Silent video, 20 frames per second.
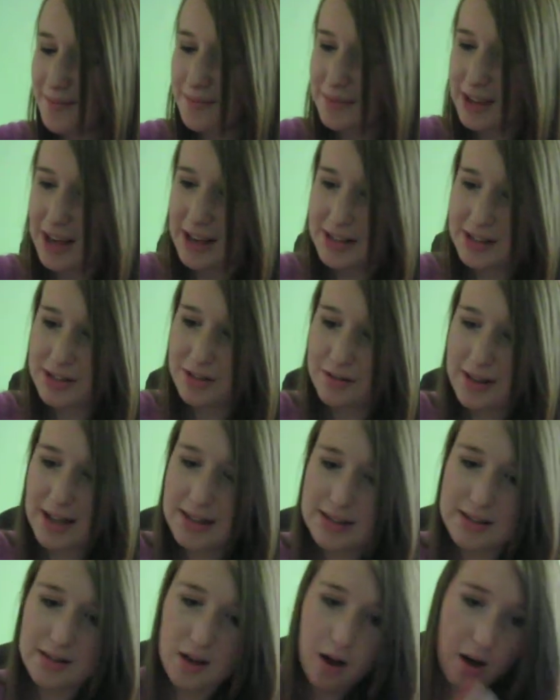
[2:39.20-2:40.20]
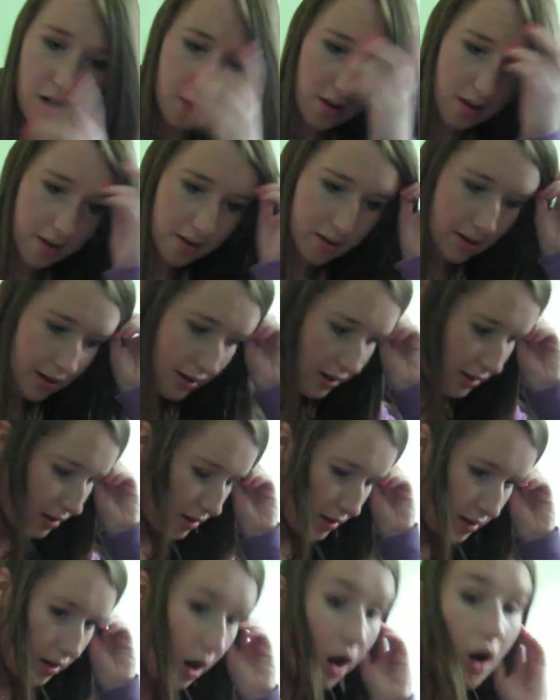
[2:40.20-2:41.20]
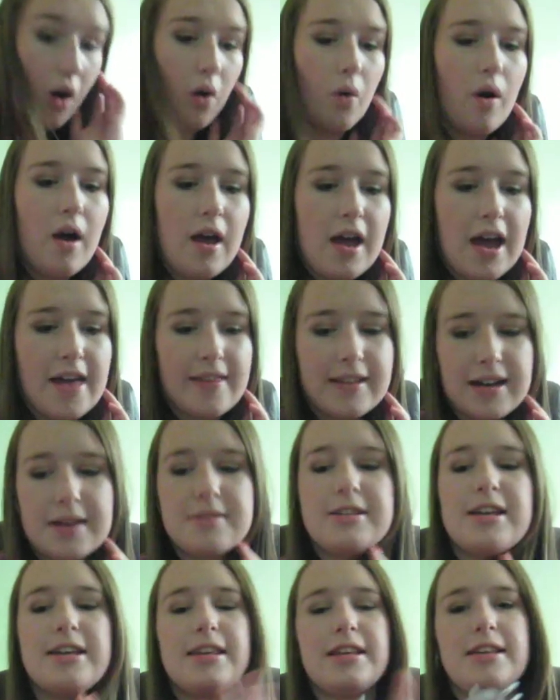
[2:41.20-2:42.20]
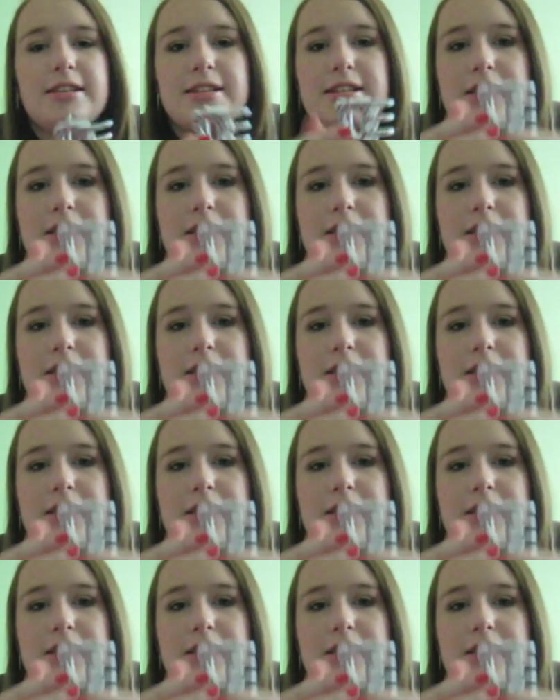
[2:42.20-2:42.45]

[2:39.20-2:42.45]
Okay, so that's all. Oh, and then I'm taking this